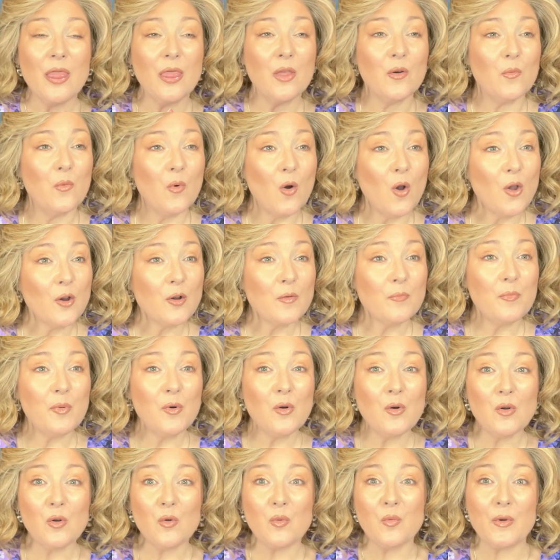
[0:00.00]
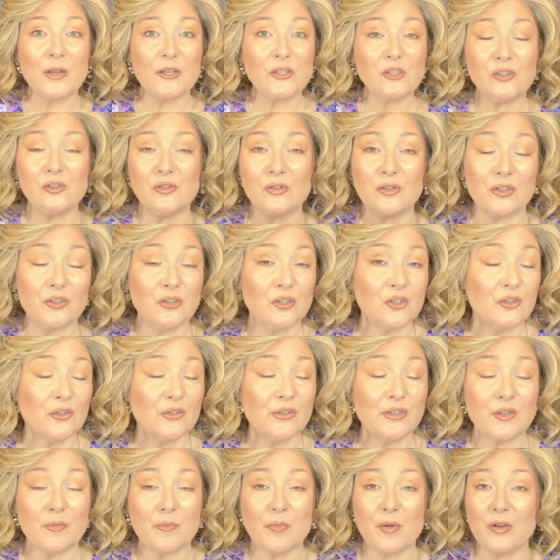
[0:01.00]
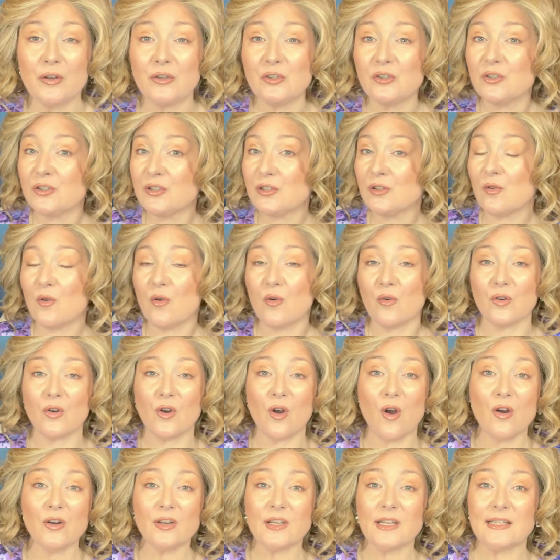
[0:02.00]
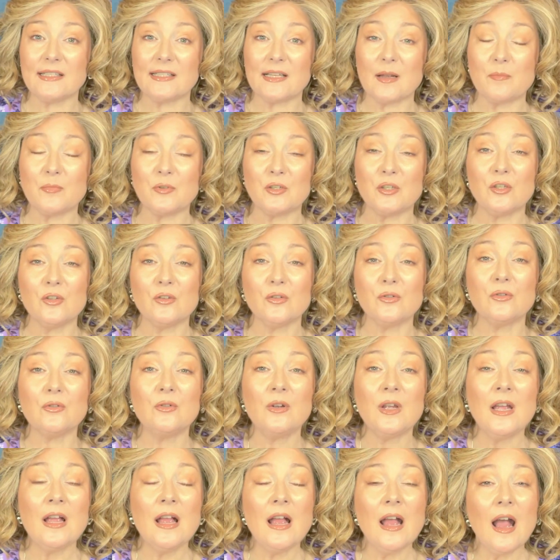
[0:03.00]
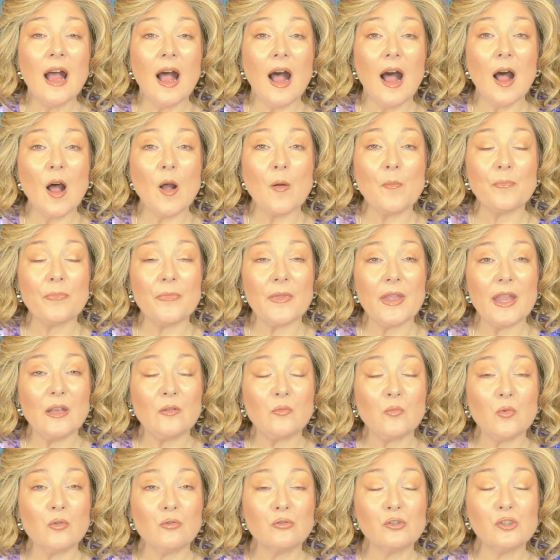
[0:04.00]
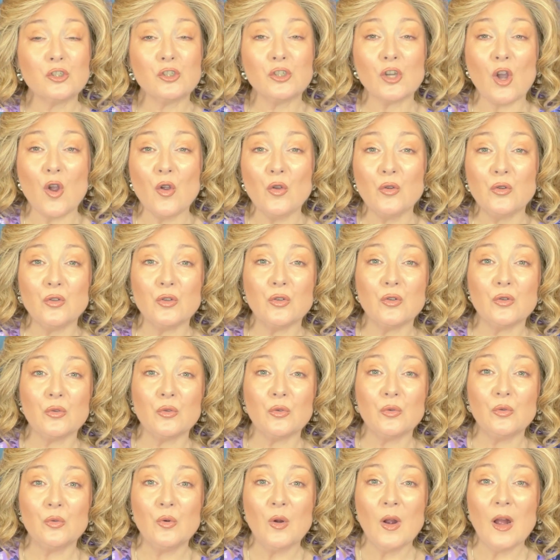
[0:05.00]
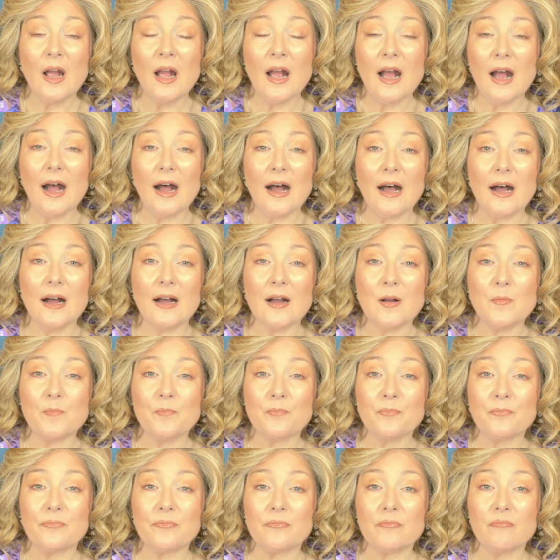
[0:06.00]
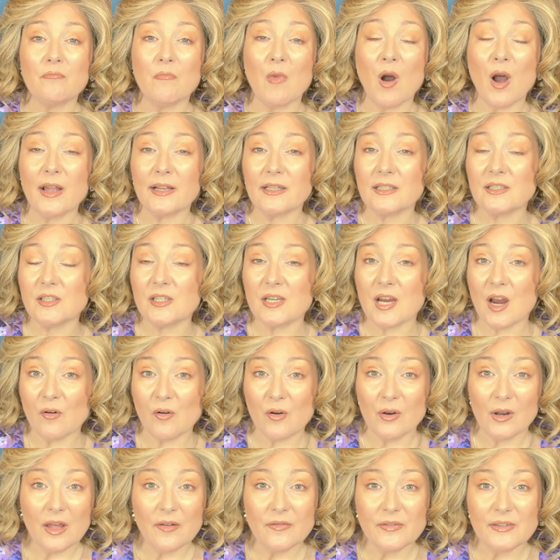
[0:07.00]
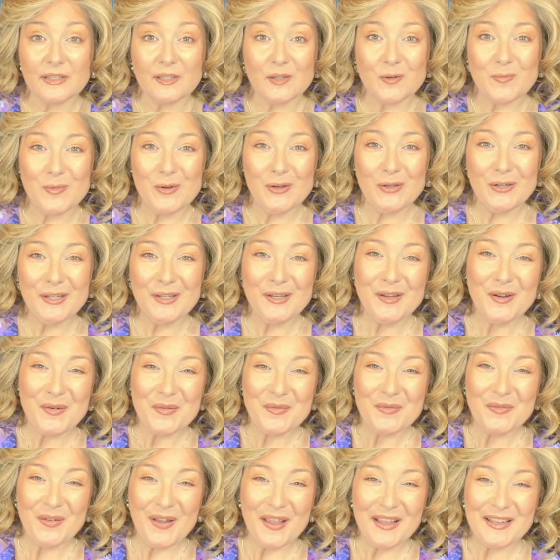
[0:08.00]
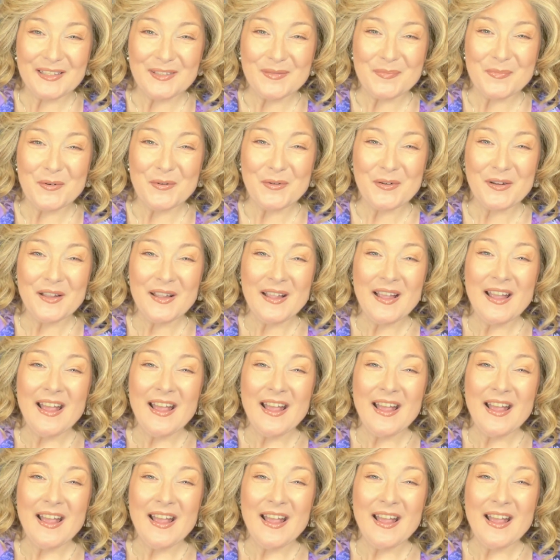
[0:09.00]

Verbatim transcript: the workbook, which you can choose to purchase or not. It's up to you. Um, it will show you um, my Tarot Lovers community on Facebook,